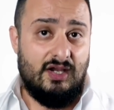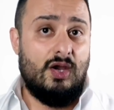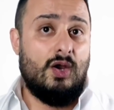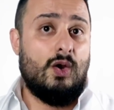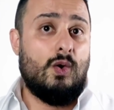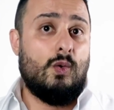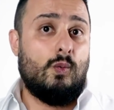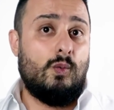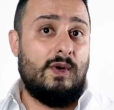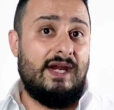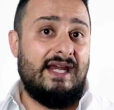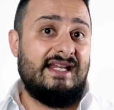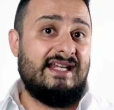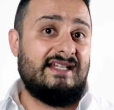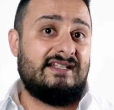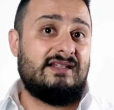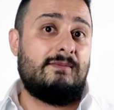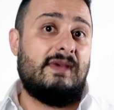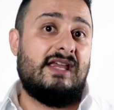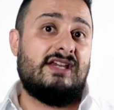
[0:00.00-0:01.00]
we need
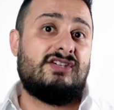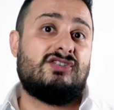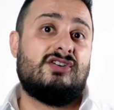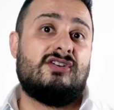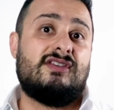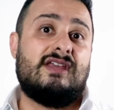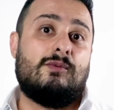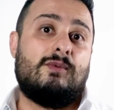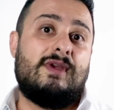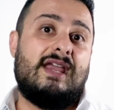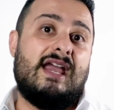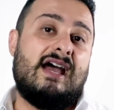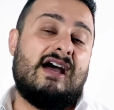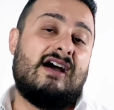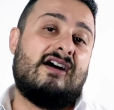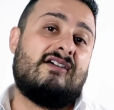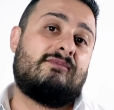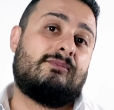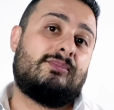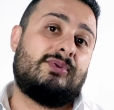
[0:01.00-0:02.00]
to make sure that we
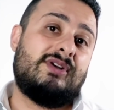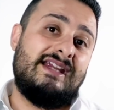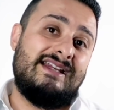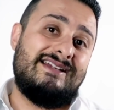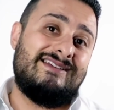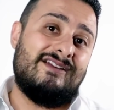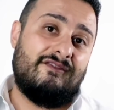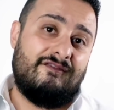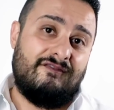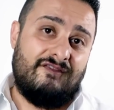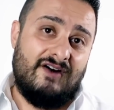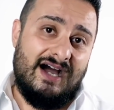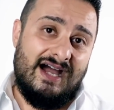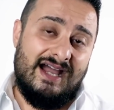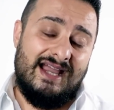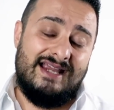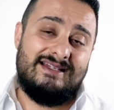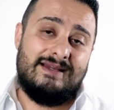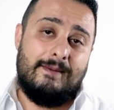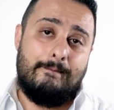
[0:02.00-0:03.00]
have
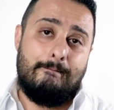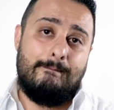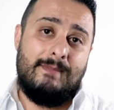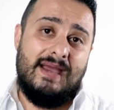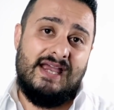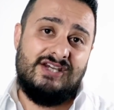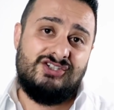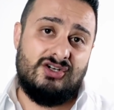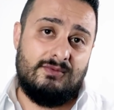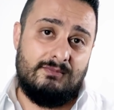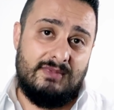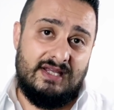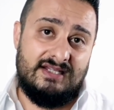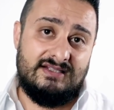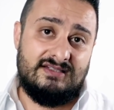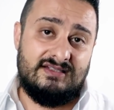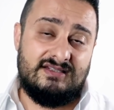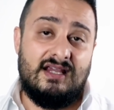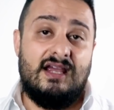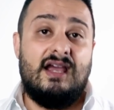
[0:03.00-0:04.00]
predefined
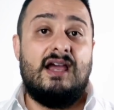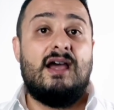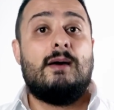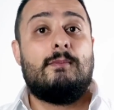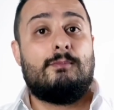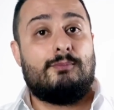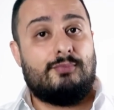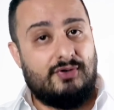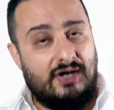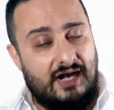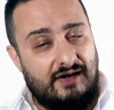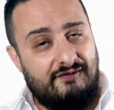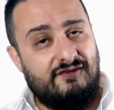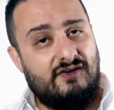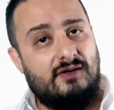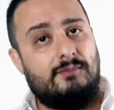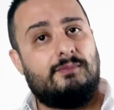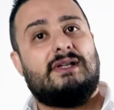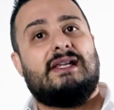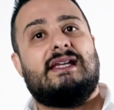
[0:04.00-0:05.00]
measurements,
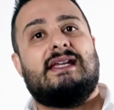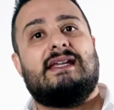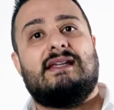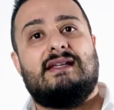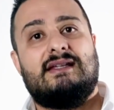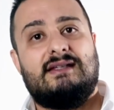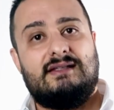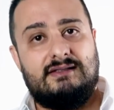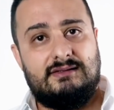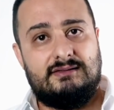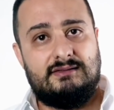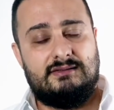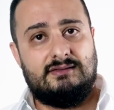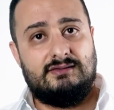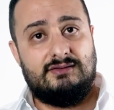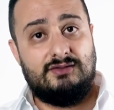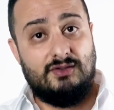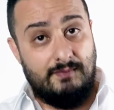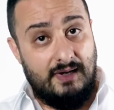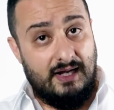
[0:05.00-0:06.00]
preferably
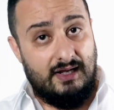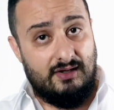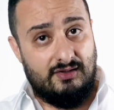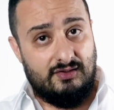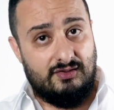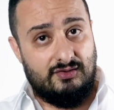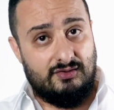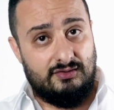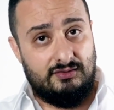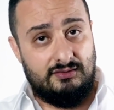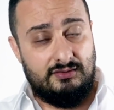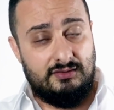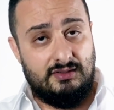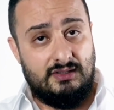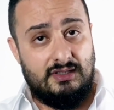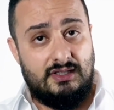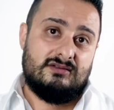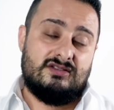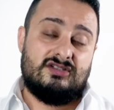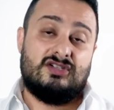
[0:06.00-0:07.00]
numerical,
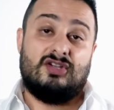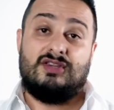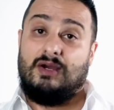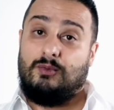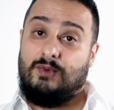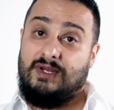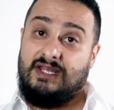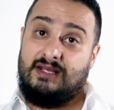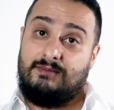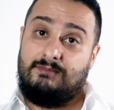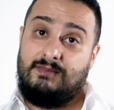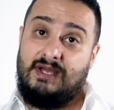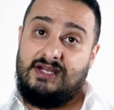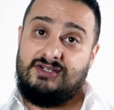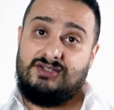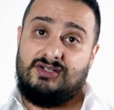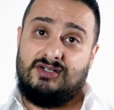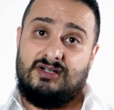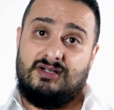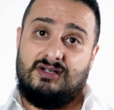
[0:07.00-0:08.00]
so that we can
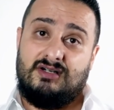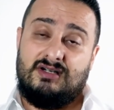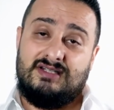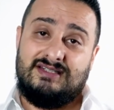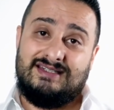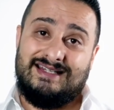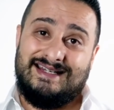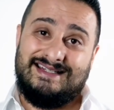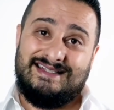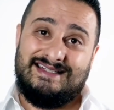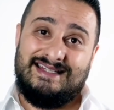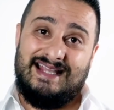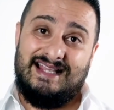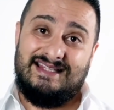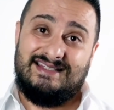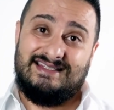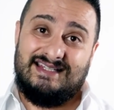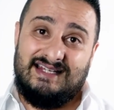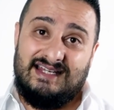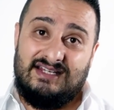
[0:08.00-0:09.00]
measure
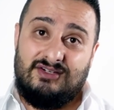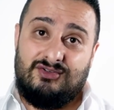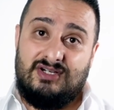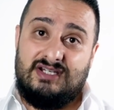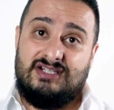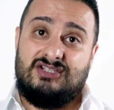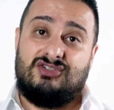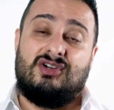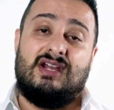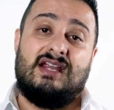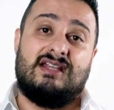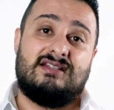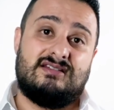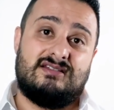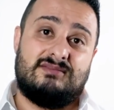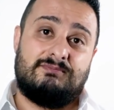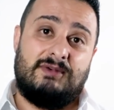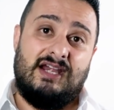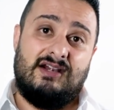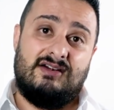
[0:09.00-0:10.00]
success and increase
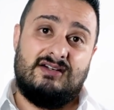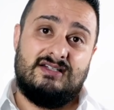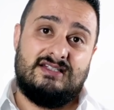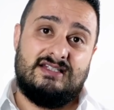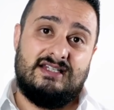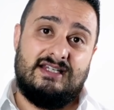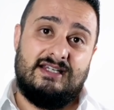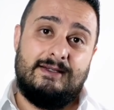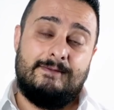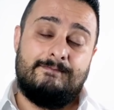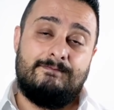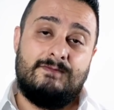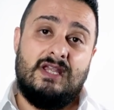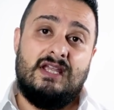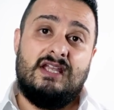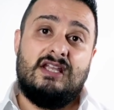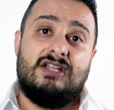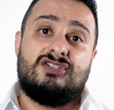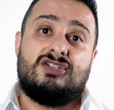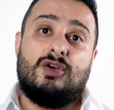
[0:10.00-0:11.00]
transparency,
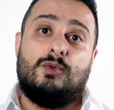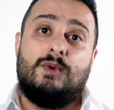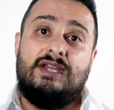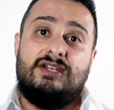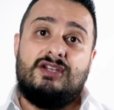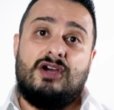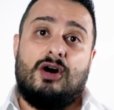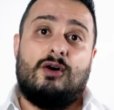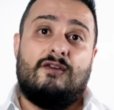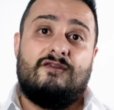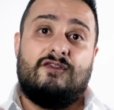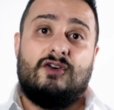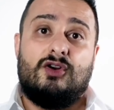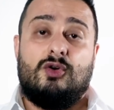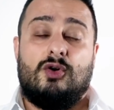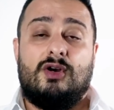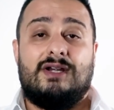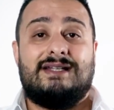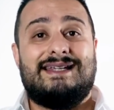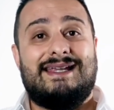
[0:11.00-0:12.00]
so we know if we're
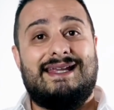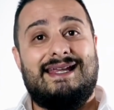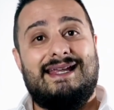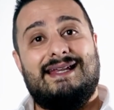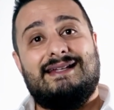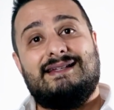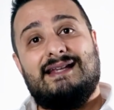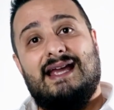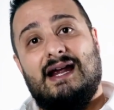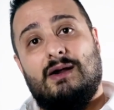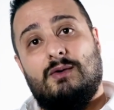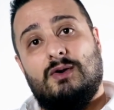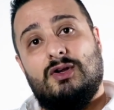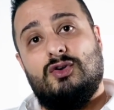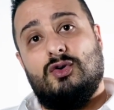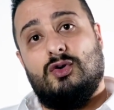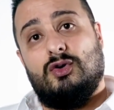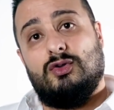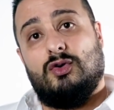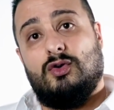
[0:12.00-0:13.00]
going to hit our
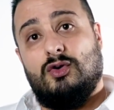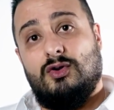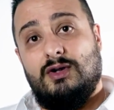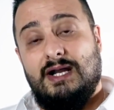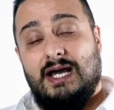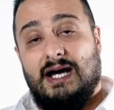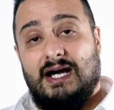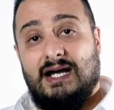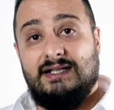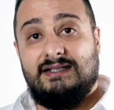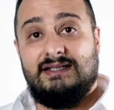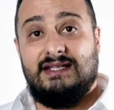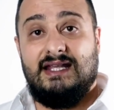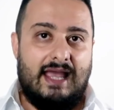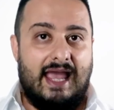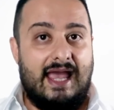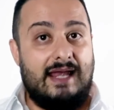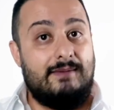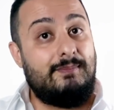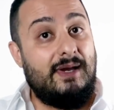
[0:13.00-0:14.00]
goal or not,
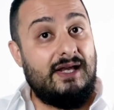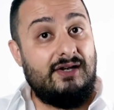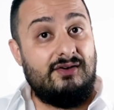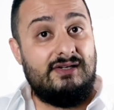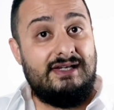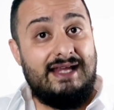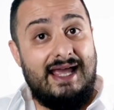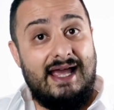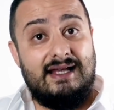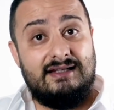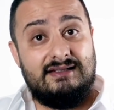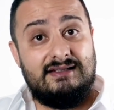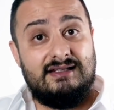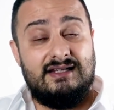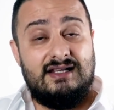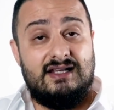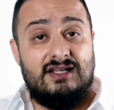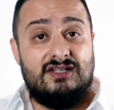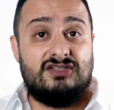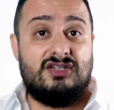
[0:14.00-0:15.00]
and better yet,
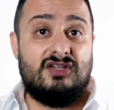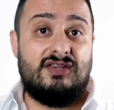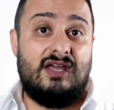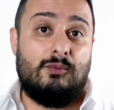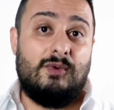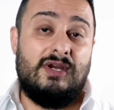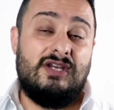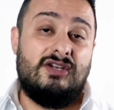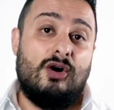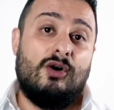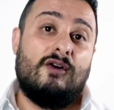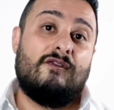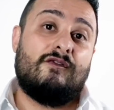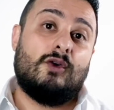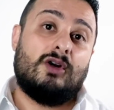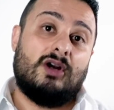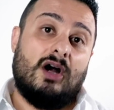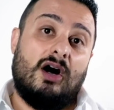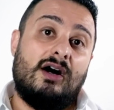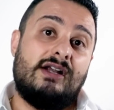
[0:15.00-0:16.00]
so that we know if
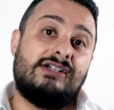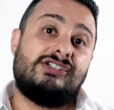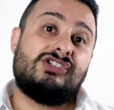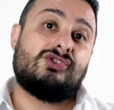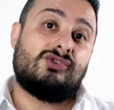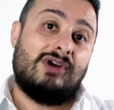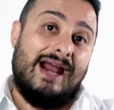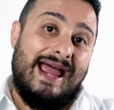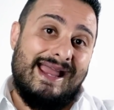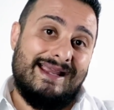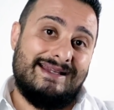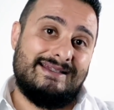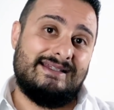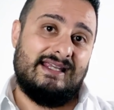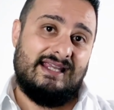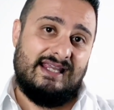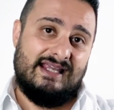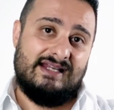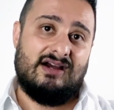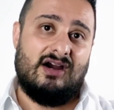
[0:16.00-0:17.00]
we're on track to
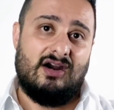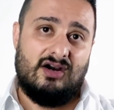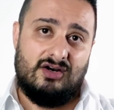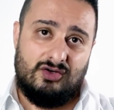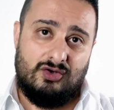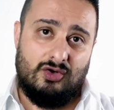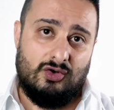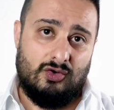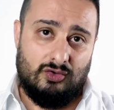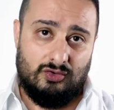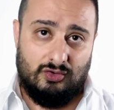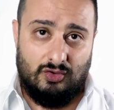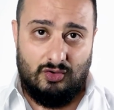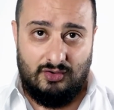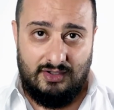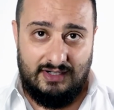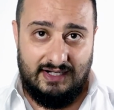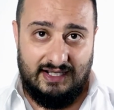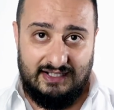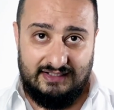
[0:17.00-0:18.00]
hit our goal or
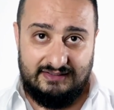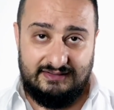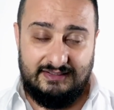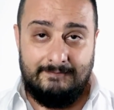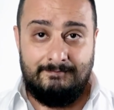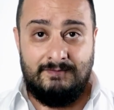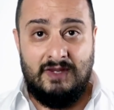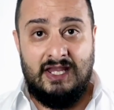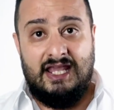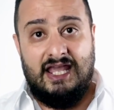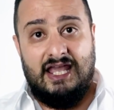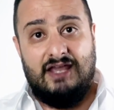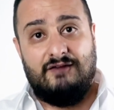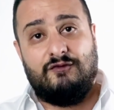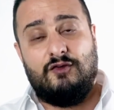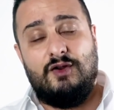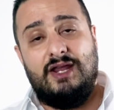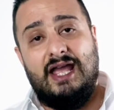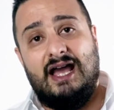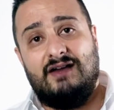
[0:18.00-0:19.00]
not. If
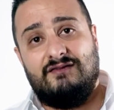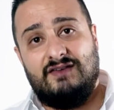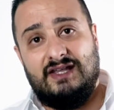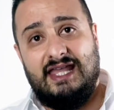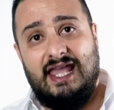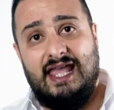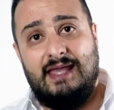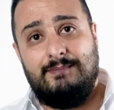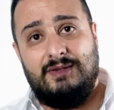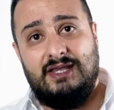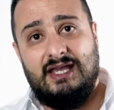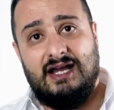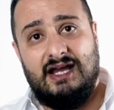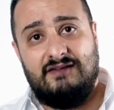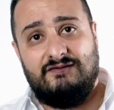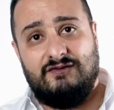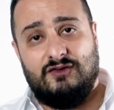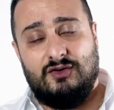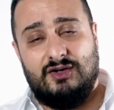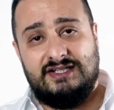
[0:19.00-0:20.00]
we have a KPI,
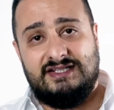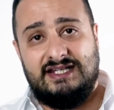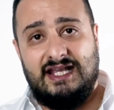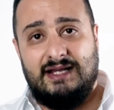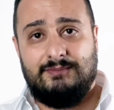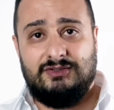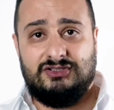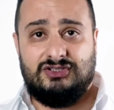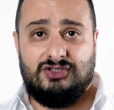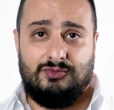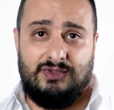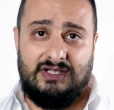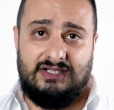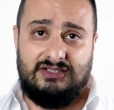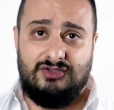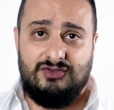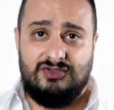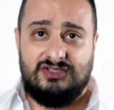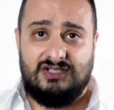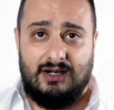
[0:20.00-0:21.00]
for example, to
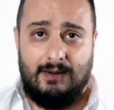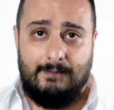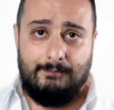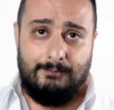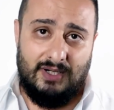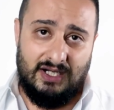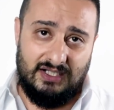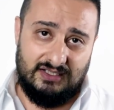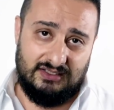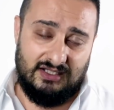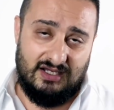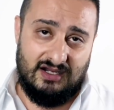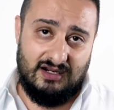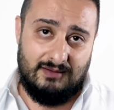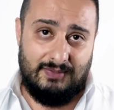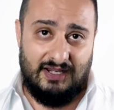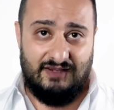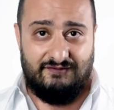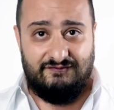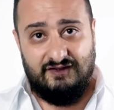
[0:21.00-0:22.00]
reduce our bug log
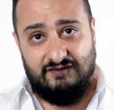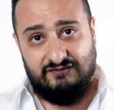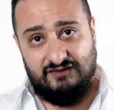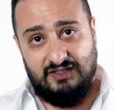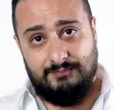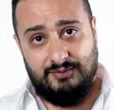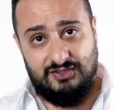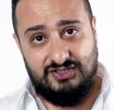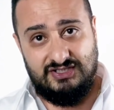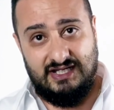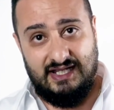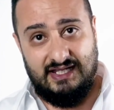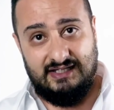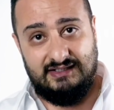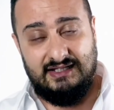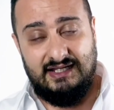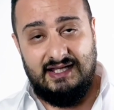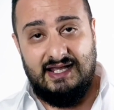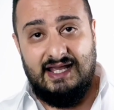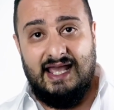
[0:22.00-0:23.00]
by 50%,
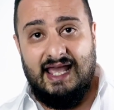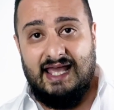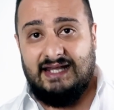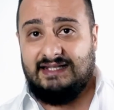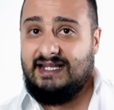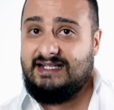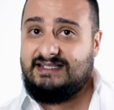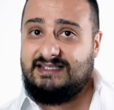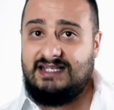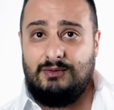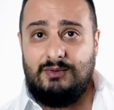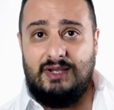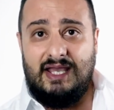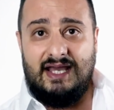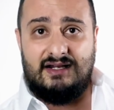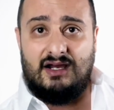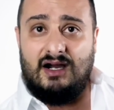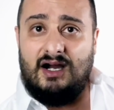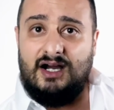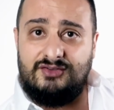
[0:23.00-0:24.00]
and let's say we had
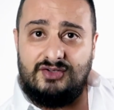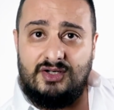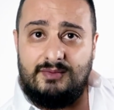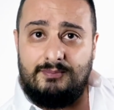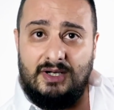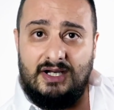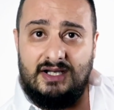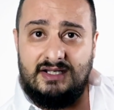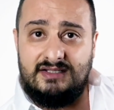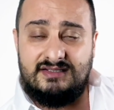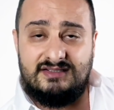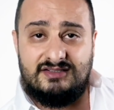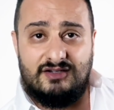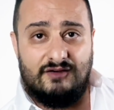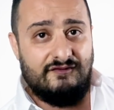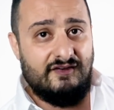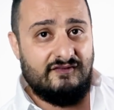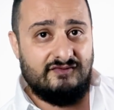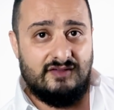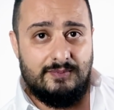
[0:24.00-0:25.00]
100 bugs, so
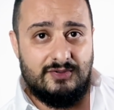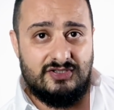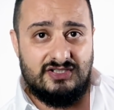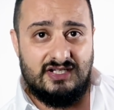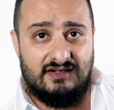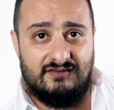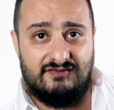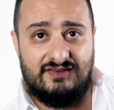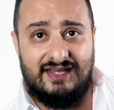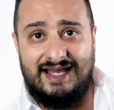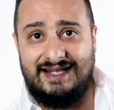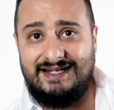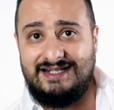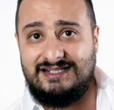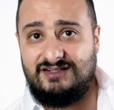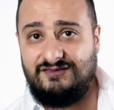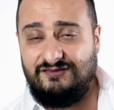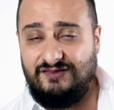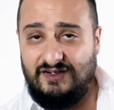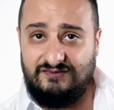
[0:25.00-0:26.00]
50% of that
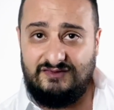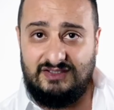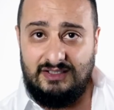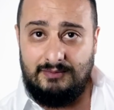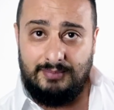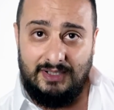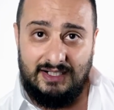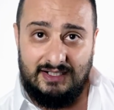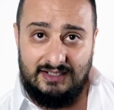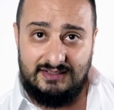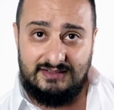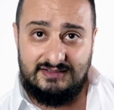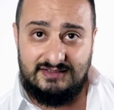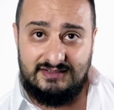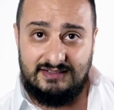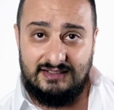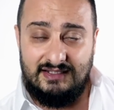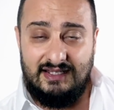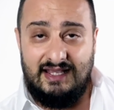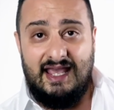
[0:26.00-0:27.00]
is 50 bugs,
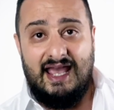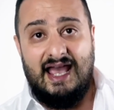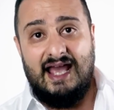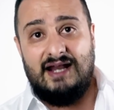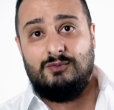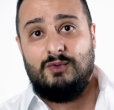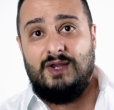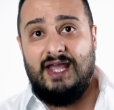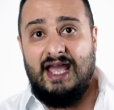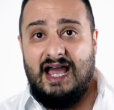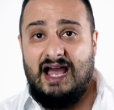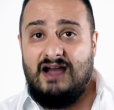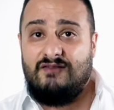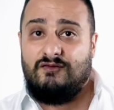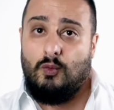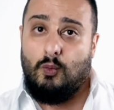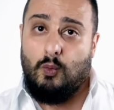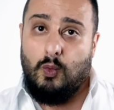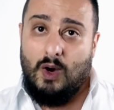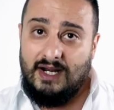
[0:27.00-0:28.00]
and we have
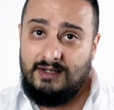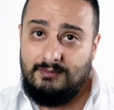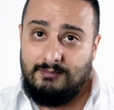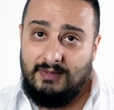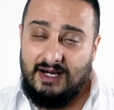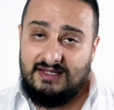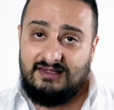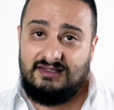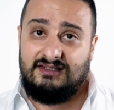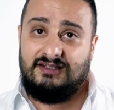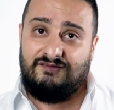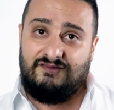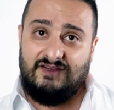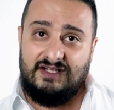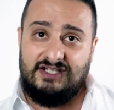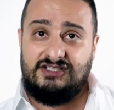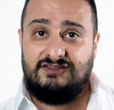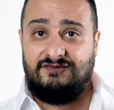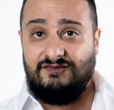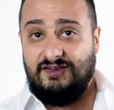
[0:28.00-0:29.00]
1 month to
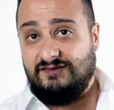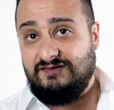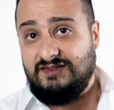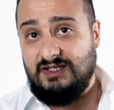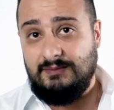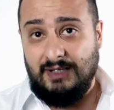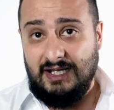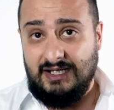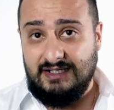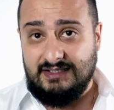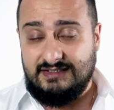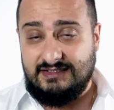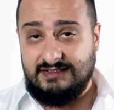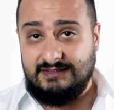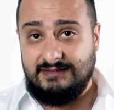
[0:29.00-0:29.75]
finish 50 bugs.